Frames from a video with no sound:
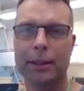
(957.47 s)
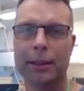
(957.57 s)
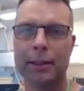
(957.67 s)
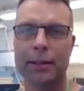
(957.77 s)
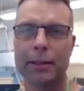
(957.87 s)

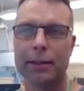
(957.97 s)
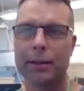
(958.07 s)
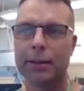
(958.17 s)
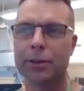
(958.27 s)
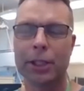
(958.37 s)

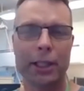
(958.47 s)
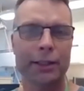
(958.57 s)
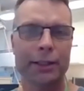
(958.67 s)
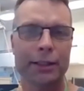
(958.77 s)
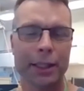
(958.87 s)
the
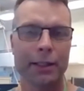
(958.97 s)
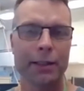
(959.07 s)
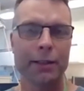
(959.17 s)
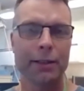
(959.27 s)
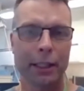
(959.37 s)
task
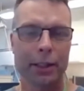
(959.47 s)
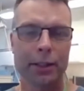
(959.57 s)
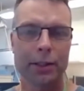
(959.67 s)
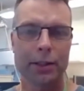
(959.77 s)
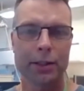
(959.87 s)
setting
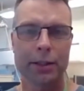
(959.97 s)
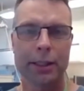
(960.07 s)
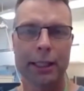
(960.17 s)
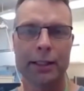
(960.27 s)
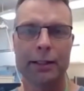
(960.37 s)
such
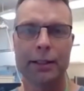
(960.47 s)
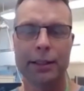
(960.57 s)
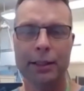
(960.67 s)
that